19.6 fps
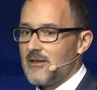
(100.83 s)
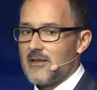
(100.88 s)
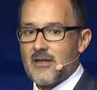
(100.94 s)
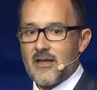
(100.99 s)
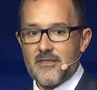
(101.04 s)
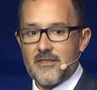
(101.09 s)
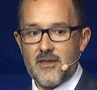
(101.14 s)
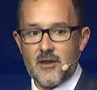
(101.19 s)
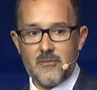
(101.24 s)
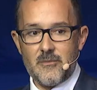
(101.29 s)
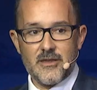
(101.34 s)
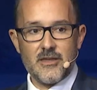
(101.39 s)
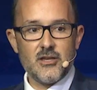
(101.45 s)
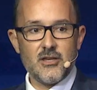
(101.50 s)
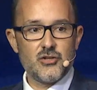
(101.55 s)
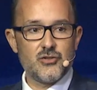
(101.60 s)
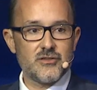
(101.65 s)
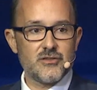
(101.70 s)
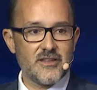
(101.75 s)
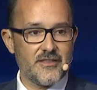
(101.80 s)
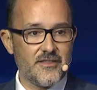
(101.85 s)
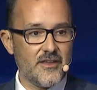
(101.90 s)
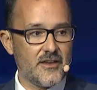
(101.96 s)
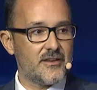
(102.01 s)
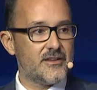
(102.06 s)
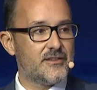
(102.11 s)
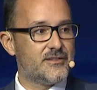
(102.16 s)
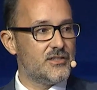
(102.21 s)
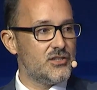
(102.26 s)
and they're making sure that their
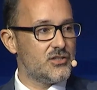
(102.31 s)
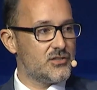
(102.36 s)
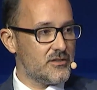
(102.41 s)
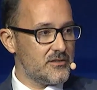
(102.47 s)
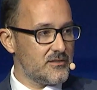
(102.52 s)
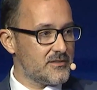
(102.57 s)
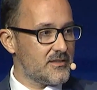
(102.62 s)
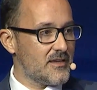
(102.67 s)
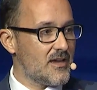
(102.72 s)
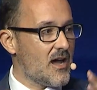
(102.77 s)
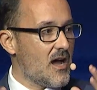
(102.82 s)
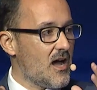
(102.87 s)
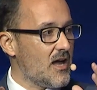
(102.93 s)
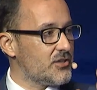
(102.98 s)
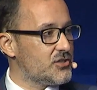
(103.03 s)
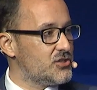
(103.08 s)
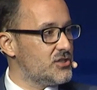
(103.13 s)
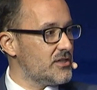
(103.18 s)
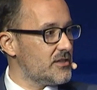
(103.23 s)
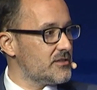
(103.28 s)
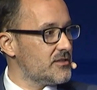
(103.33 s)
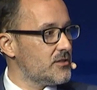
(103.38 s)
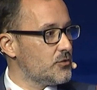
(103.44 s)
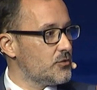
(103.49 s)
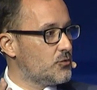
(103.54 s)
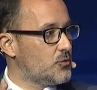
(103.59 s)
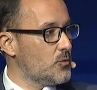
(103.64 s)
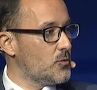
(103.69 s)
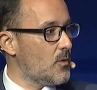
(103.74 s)
decisions are geared
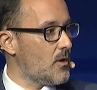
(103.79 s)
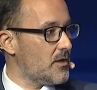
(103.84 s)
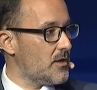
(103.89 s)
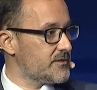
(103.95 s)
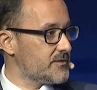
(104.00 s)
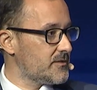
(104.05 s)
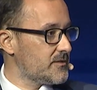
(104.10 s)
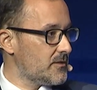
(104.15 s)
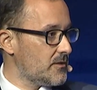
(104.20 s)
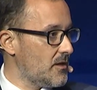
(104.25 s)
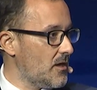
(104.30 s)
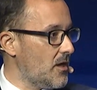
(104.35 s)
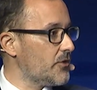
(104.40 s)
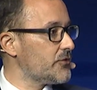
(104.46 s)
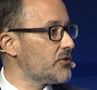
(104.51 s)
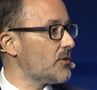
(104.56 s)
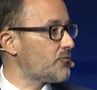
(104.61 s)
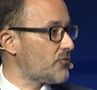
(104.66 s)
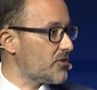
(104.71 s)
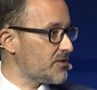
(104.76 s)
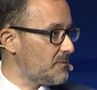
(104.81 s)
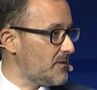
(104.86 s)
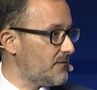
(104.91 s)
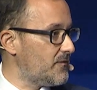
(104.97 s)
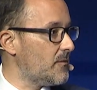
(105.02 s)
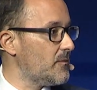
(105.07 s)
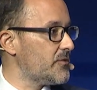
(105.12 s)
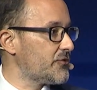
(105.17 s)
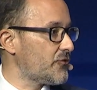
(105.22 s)
towards enterprise
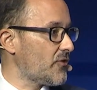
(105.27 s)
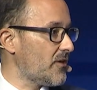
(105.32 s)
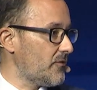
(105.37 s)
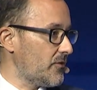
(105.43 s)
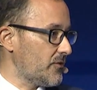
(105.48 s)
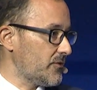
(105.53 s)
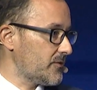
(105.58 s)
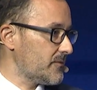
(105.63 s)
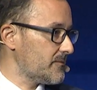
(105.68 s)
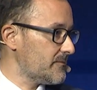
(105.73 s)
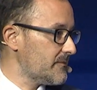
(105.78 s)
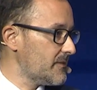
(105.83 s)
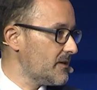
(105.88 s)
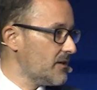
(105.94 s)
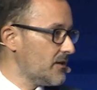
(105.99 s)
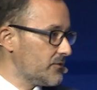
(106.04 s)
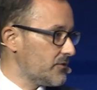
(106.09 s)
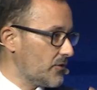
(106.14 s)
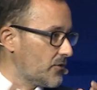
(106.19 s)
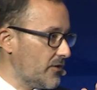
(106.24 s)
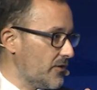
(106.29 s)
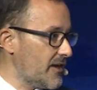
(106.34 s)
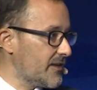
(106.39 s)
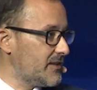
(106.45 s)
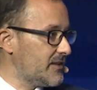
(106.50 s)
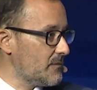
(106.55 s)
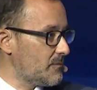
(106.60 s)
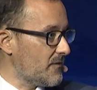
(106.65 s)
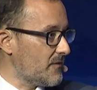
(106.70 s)
performance drivers. So
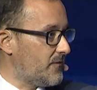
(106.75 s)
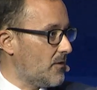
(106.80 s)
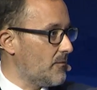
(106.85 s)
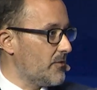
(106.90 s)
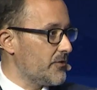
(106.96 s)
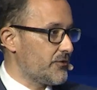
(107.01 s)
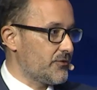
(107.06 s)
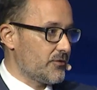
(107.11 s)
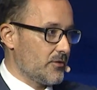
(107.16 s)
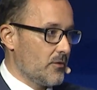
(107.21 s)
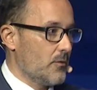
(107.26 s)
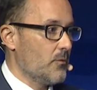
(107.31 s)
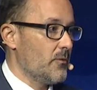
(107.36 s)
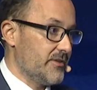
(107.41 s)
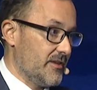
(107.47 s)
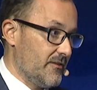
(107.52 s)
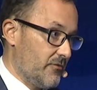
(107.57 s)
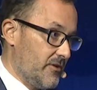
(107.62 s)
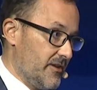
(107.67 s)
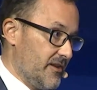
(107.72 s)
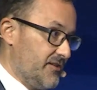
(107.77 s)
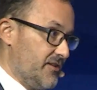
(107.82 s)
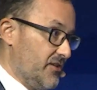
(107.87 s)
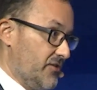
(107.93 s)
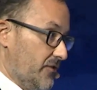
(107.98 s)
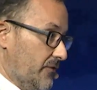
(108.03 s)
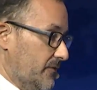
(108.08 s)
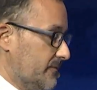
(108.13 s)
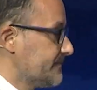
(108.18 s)
connecting performance with every
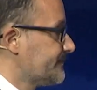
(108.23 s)
decision.